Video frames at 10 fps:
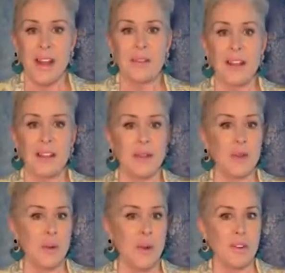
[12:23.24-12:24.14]
they love the
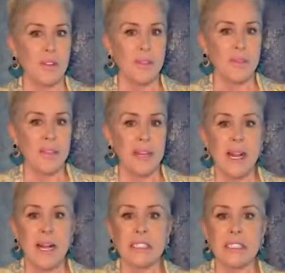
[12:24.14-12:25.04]
course
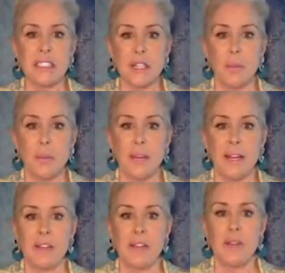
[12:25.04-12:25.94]
and still
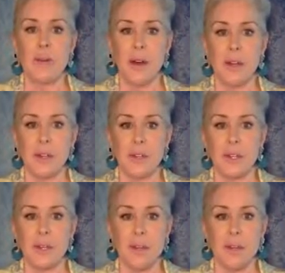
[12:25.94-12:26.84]
plan to honor their
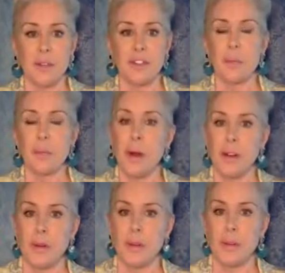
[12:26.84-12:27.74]
commitments to
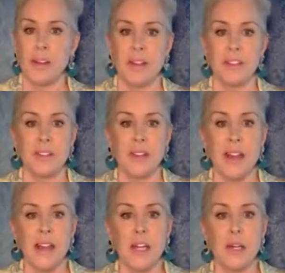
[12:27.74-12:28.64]
partner with us
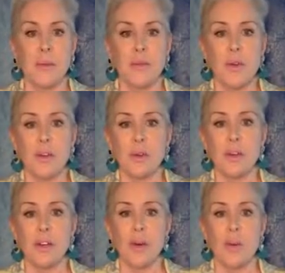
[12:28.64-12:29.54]
and to refer
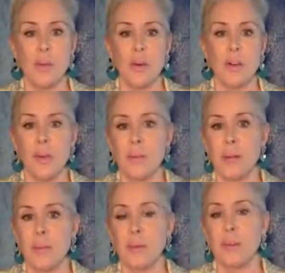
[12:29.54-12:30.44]
three or more new
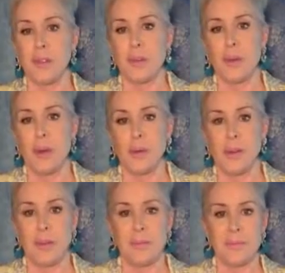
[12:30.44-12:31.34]
people to the
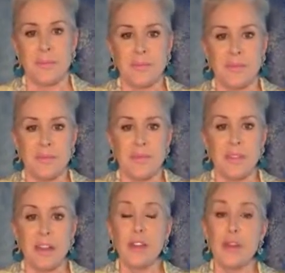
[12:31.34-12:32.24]
program.
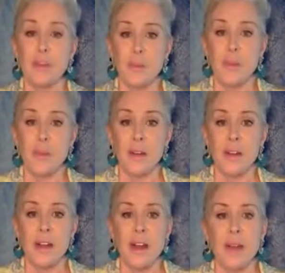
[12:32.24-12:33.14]
Therefore,
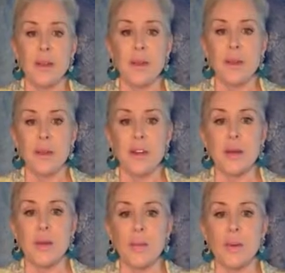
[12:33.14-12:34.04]
the three
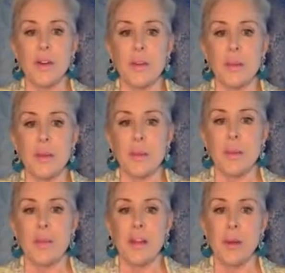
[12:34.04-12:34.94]
or more new
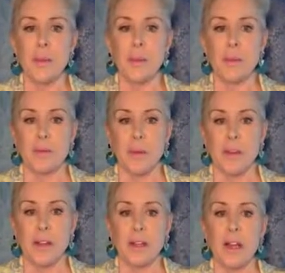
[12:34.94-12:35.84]
people they'll be
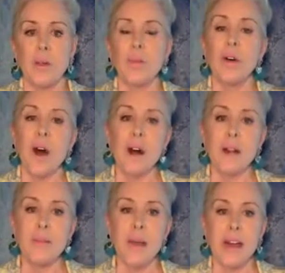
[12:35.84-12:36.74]
referring will
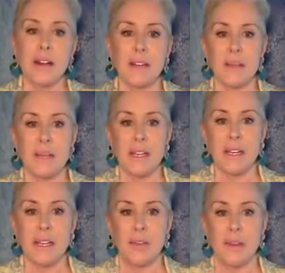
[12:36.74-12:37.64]
automatically be
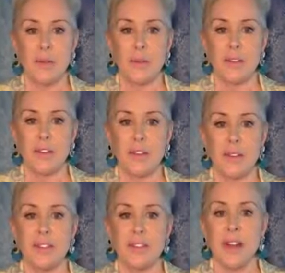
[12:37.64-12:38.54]
given over to
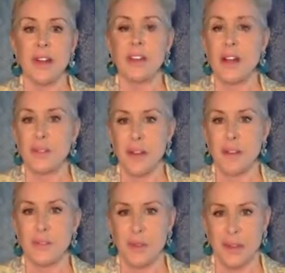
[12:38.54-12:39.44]
their assigned life
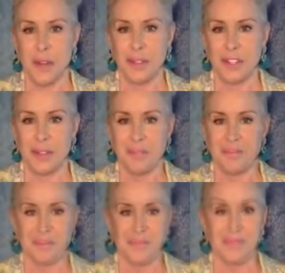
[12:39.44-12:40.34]
coach for coaching.
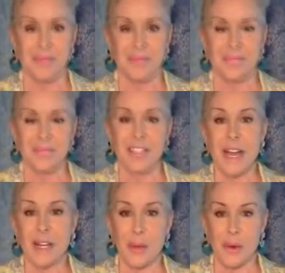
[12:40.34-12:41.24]

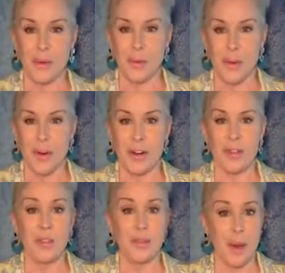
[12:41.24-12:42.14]
Category 4,
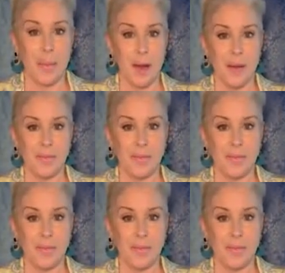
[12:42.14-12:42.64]
the dropout.